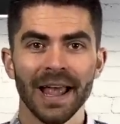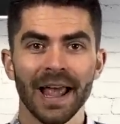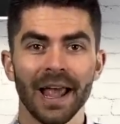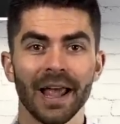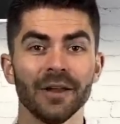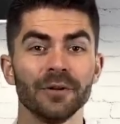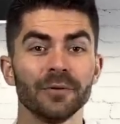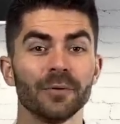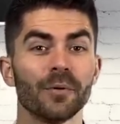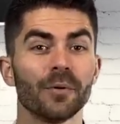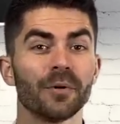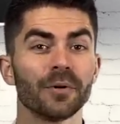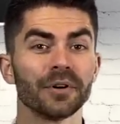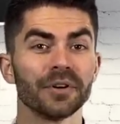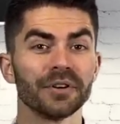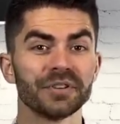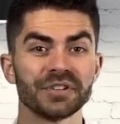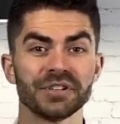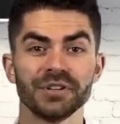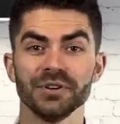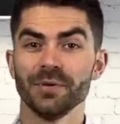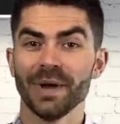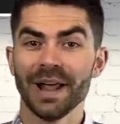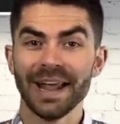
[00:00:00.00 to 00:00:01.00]
in order
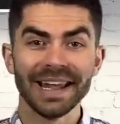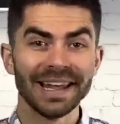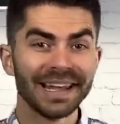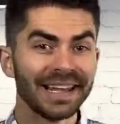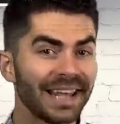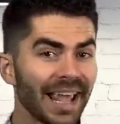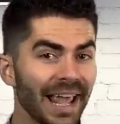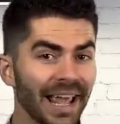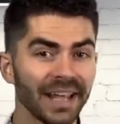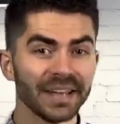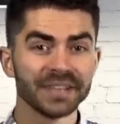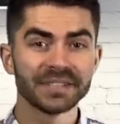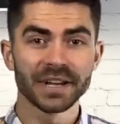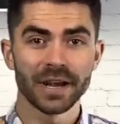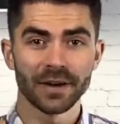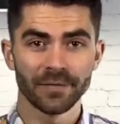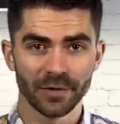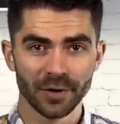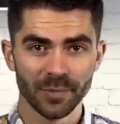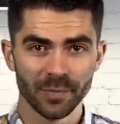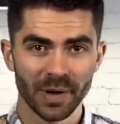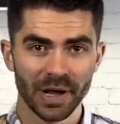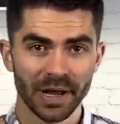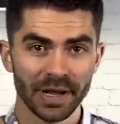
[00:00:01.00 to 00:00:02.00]
to engage
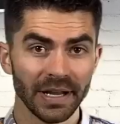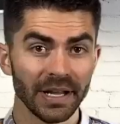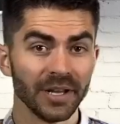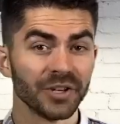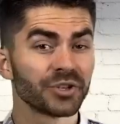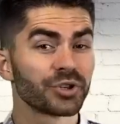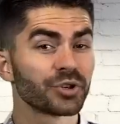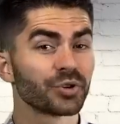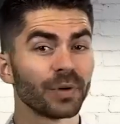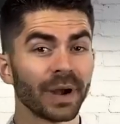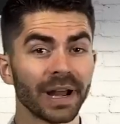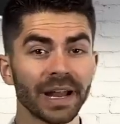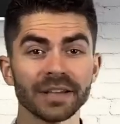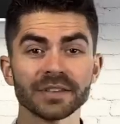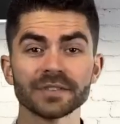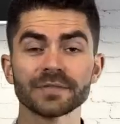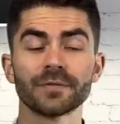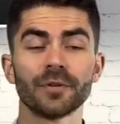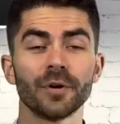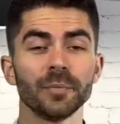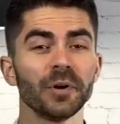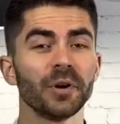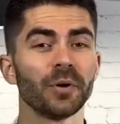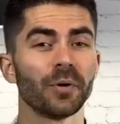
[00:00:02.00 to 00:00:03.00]
everybody,
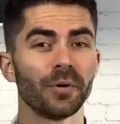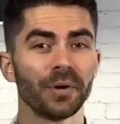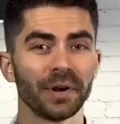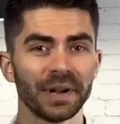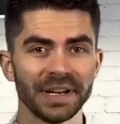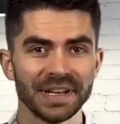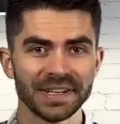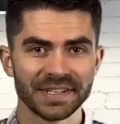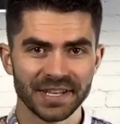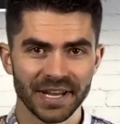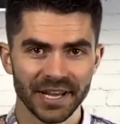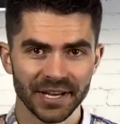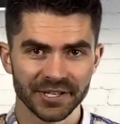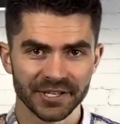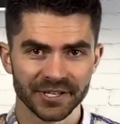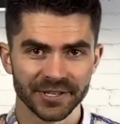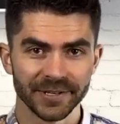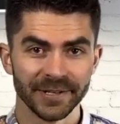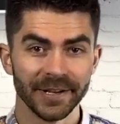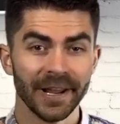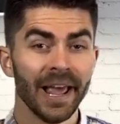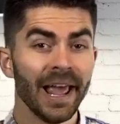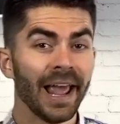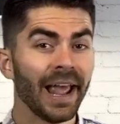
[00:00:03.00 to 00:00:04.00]
transform your
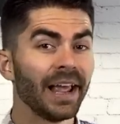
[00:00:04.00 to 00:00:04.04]
organization,